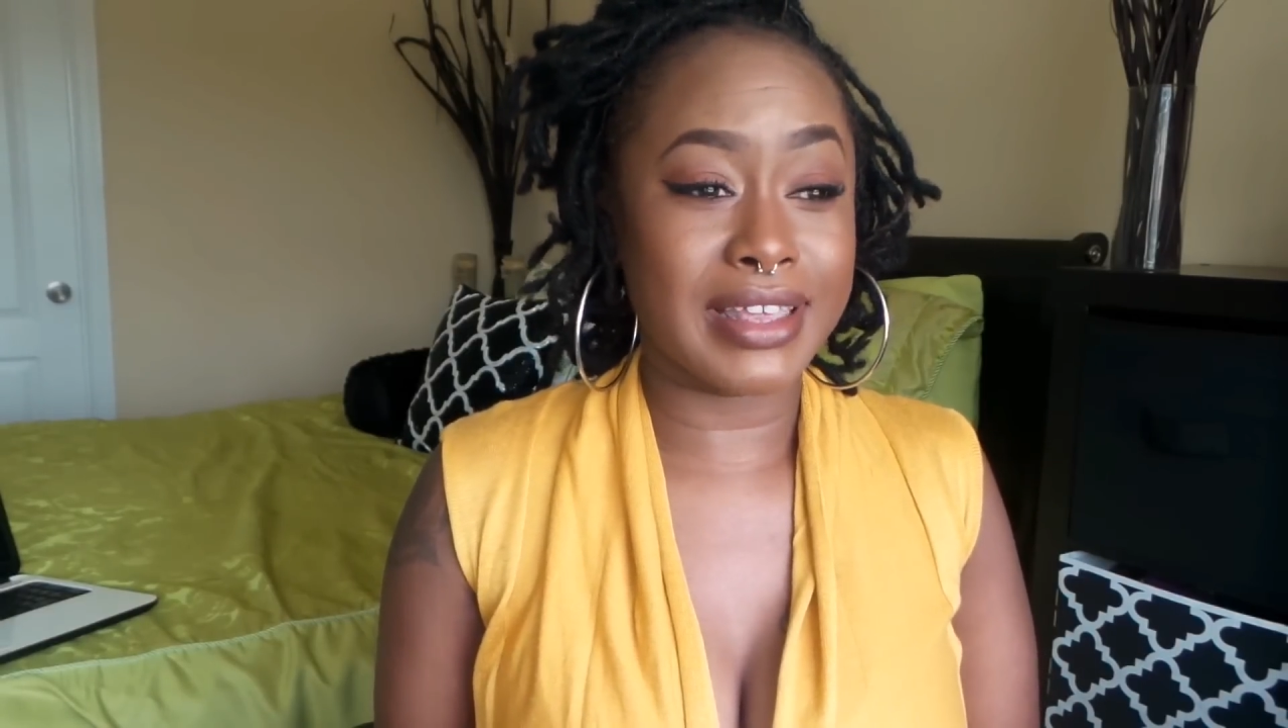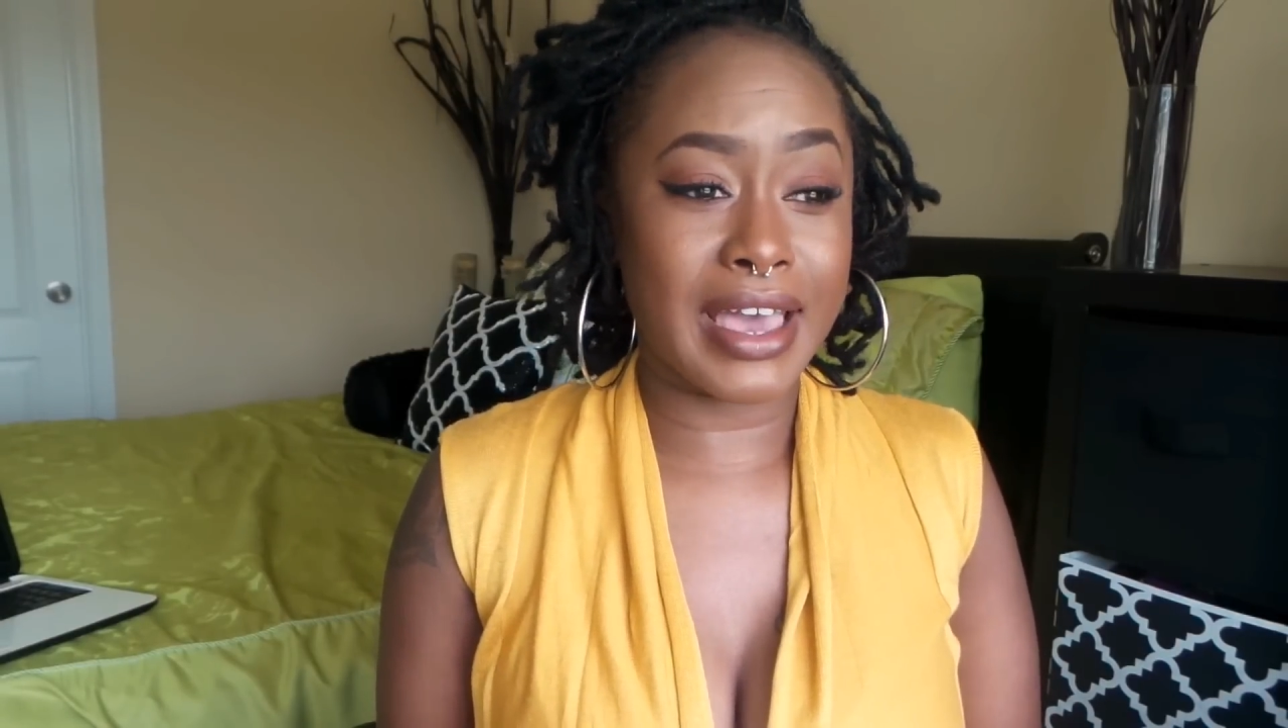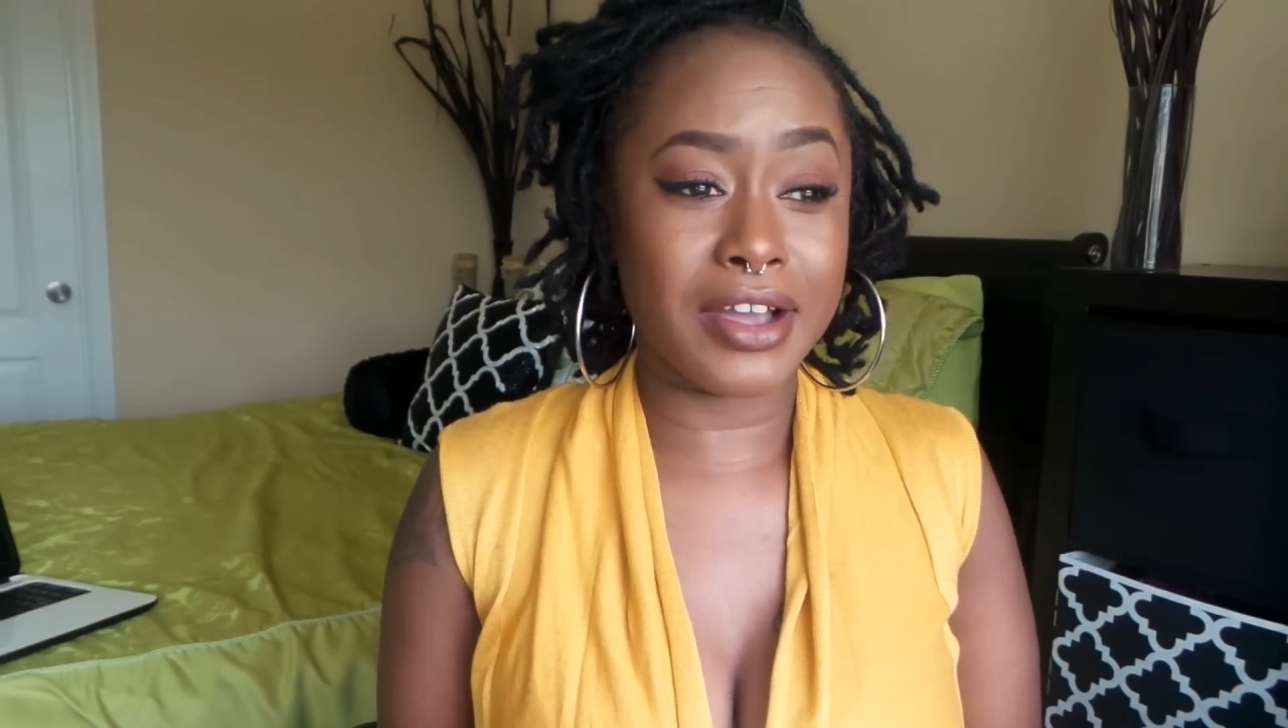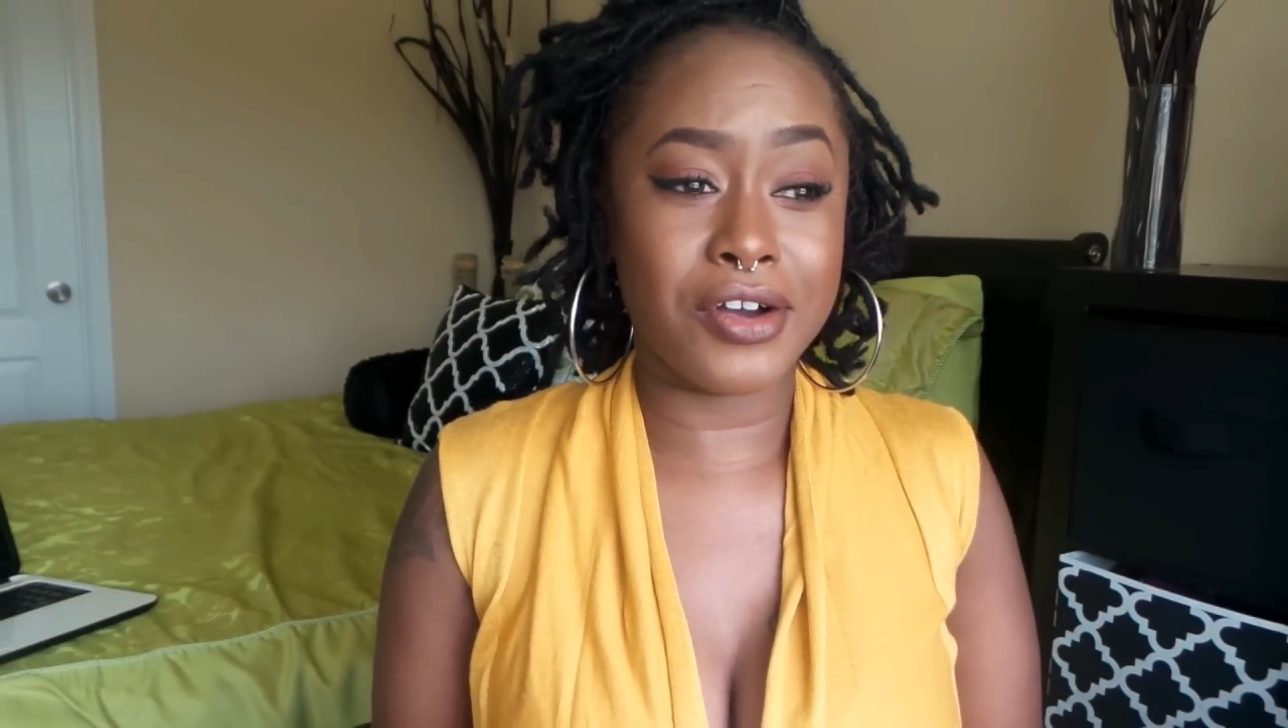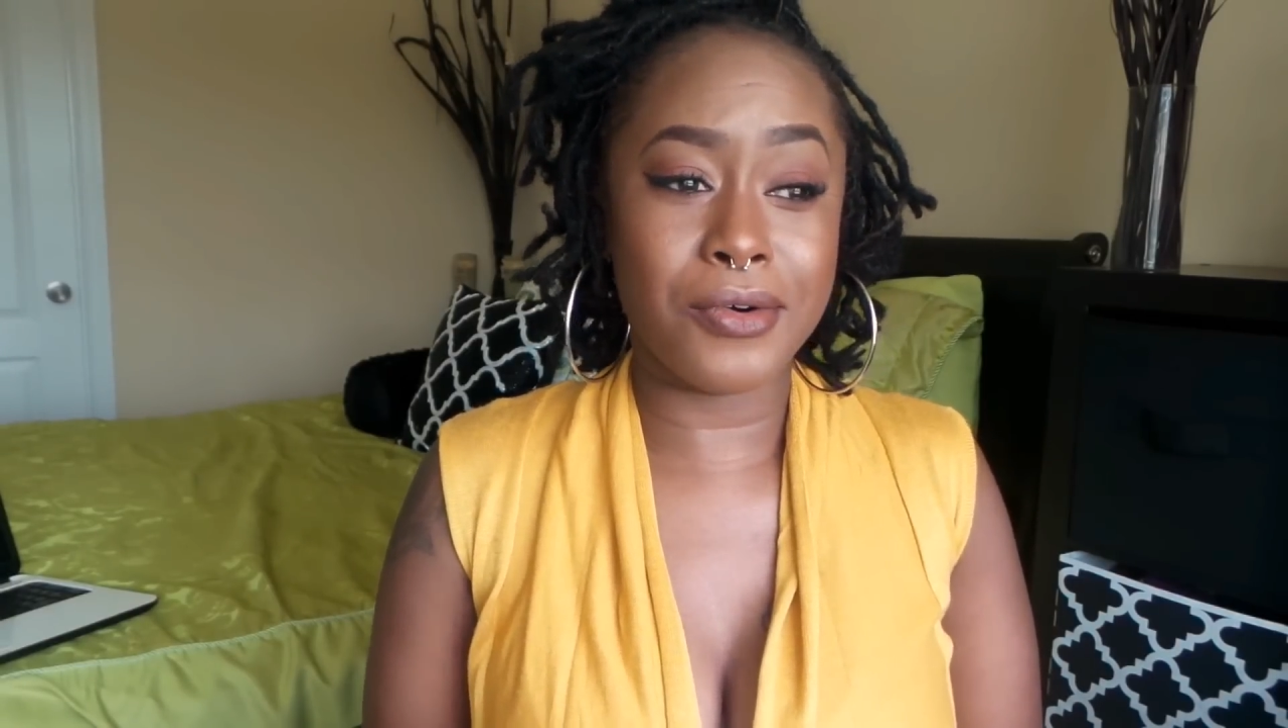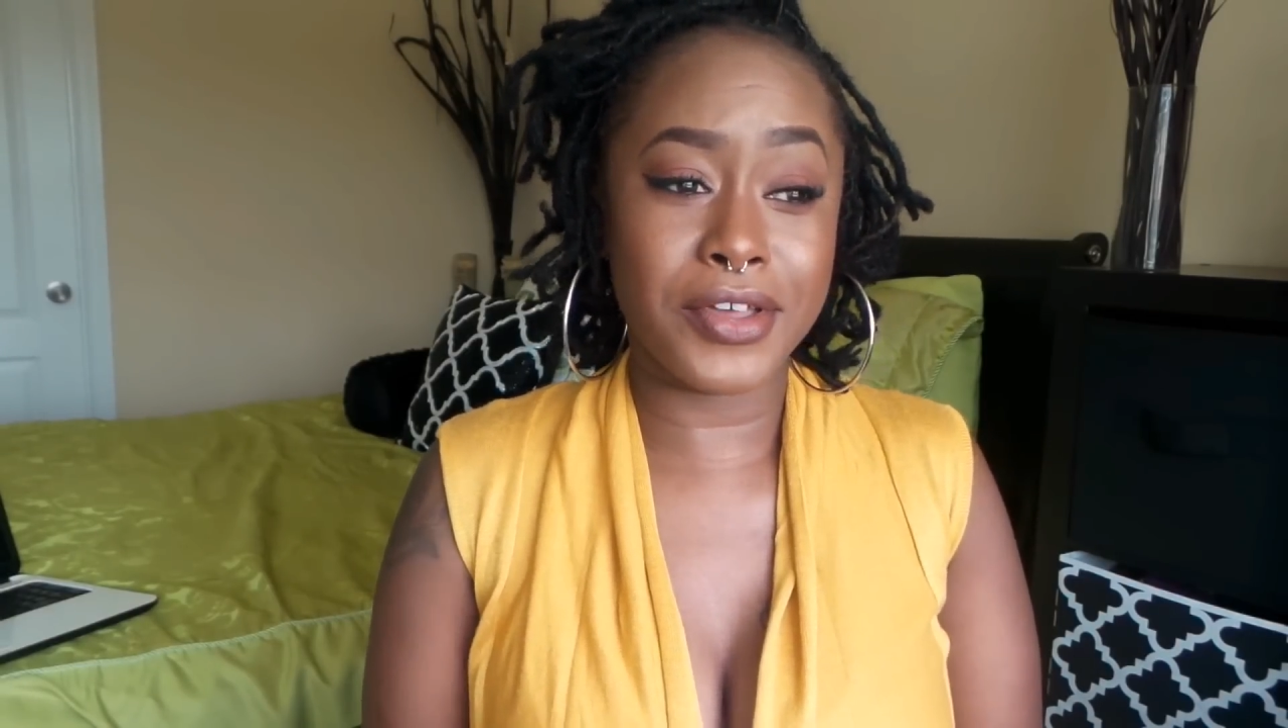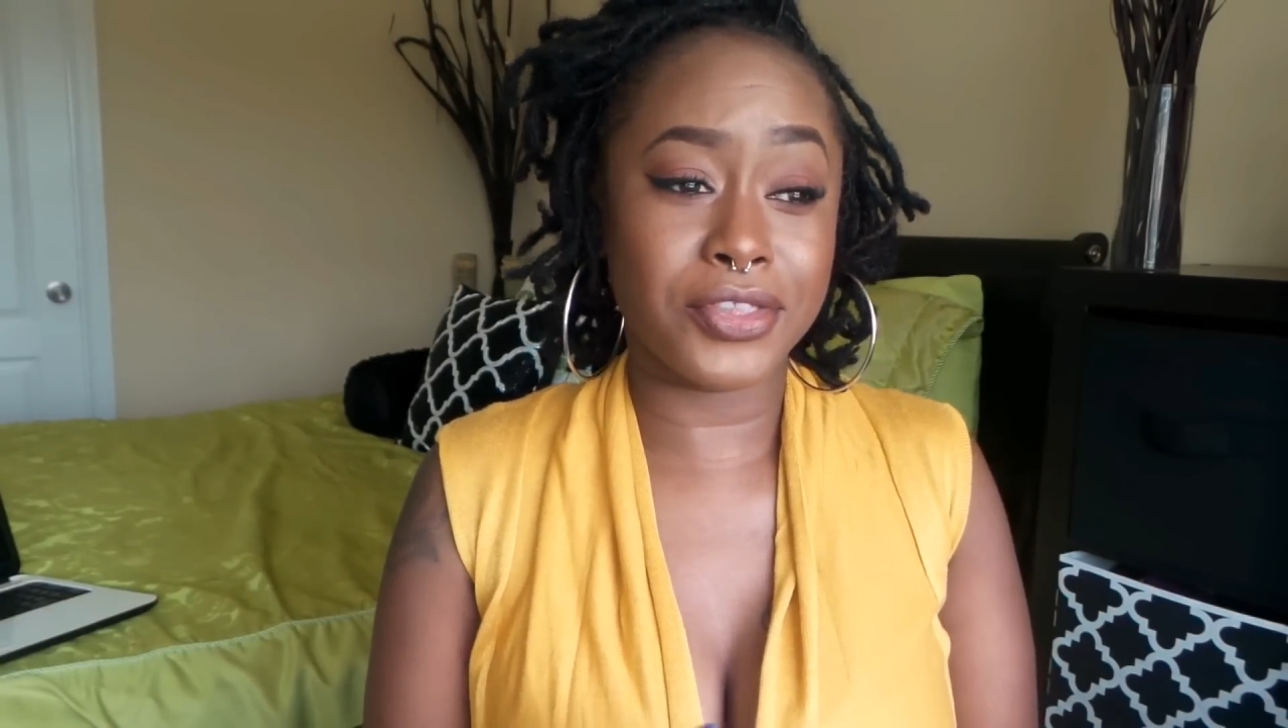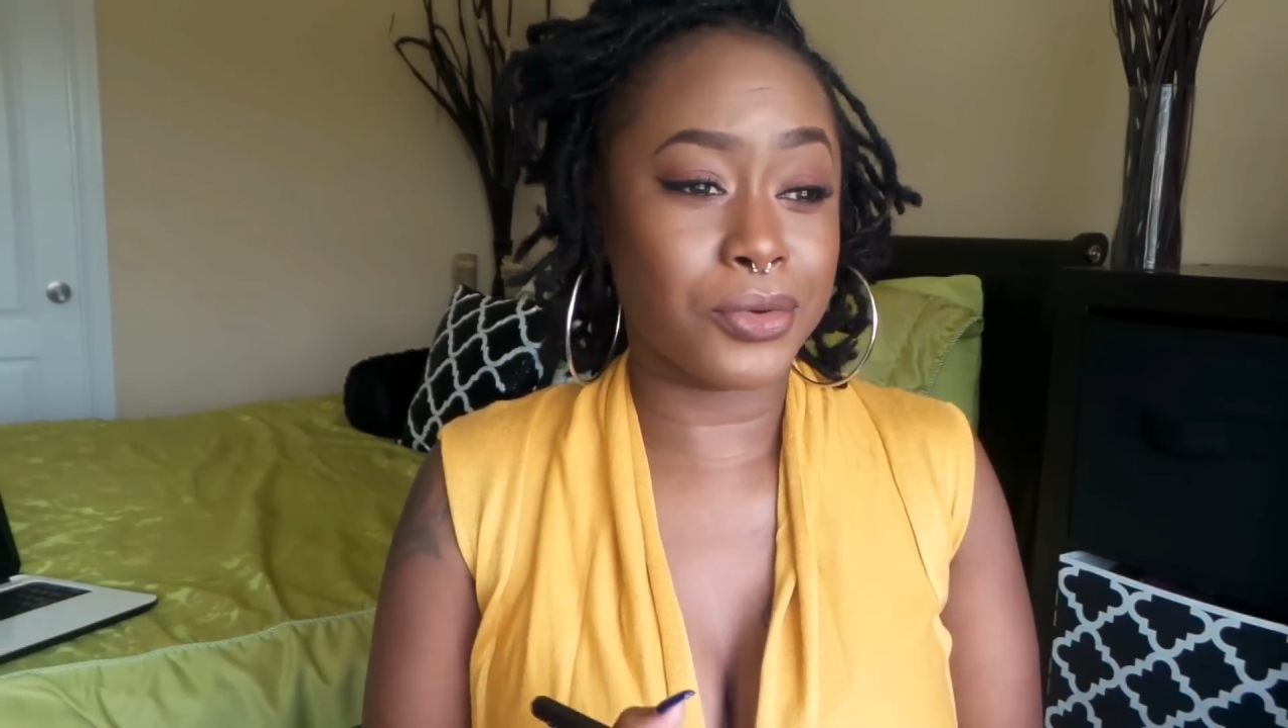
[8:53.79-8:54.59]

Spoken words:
that going